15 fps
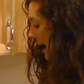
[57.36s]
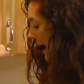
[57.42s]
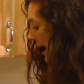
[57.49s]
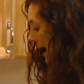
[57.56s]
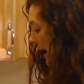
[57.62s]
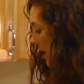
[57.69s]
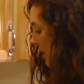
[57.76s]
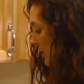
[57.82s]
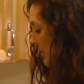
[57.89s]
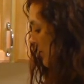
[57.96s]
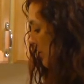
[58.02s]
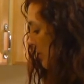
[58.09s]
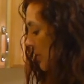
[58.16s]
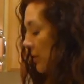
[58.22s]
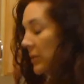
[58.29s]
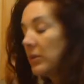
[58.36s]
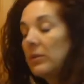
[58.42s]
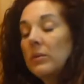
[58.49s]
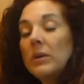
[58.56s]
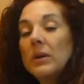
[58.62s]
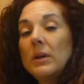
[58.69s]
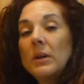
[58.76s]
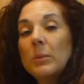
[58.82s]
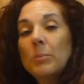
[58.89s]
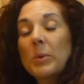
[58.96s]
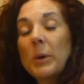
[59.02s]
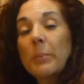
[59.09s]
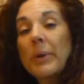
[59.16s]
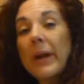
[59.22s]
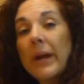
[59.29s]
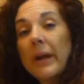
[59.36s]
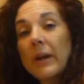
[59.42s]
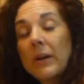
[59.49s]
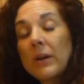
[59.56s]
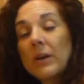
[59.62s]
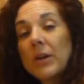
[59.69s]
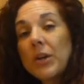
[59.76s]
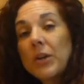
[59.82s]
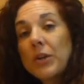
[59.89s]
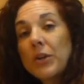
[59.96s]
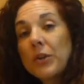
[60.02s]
how to prepare